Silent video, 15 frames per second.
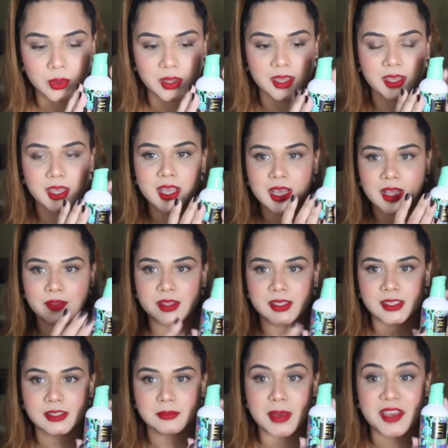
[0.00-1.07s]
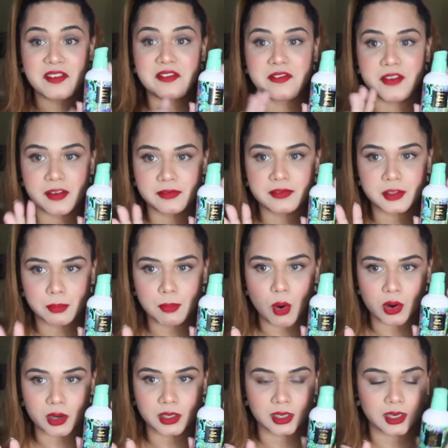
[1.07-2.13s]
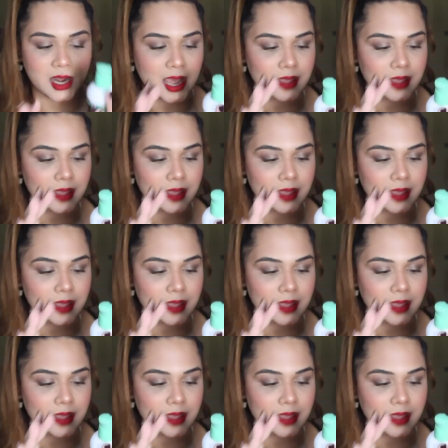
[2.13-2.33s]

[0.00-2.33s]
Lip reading: Okay, this is my fifth bottle,